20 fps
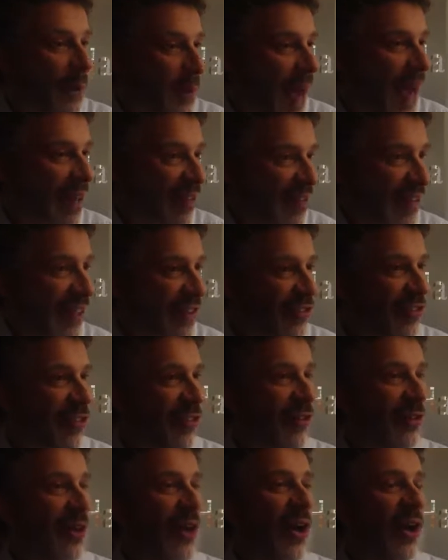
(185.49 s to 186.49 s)
up access
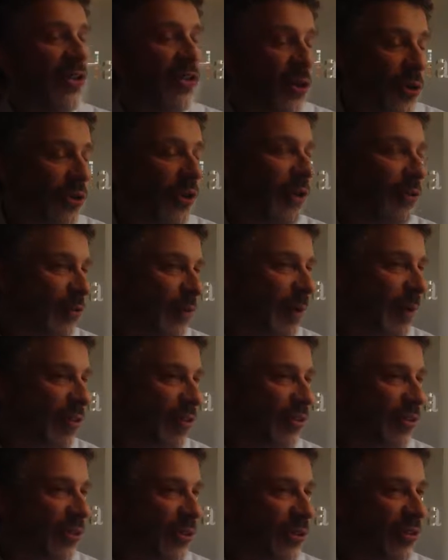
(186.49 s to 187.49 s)
to the
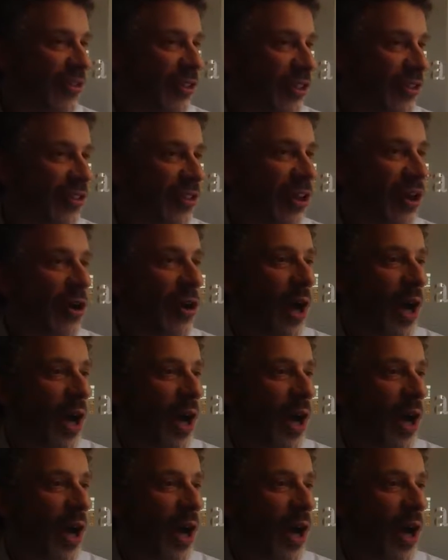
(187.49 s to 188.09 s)
information sources